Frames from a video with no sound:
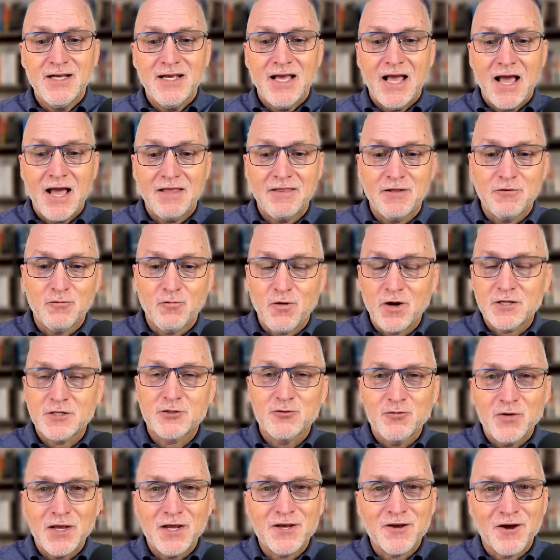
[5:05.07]
And then once a
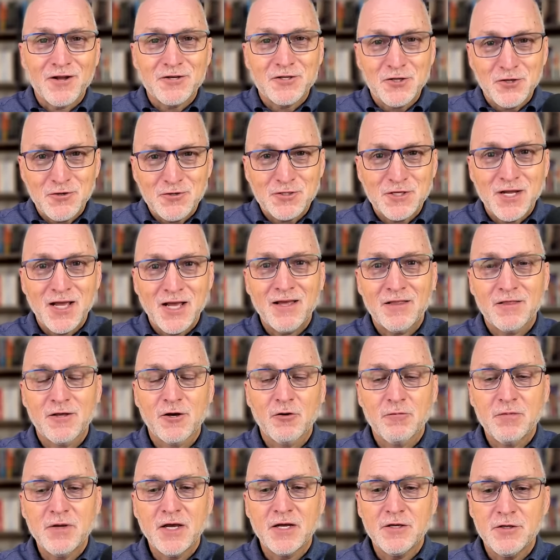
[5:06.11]
week on Tuesday, there'll
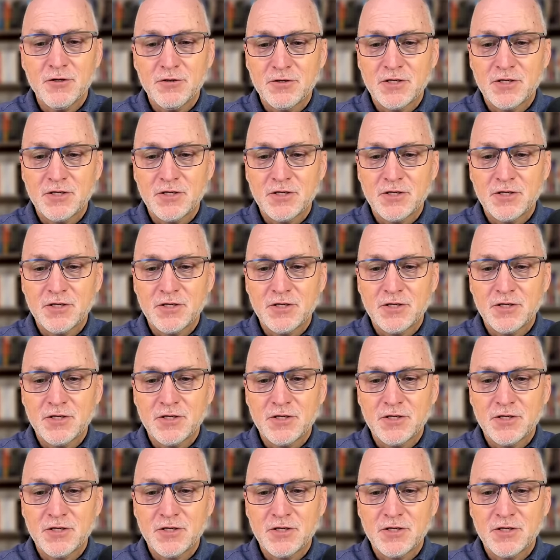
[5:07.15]
be a New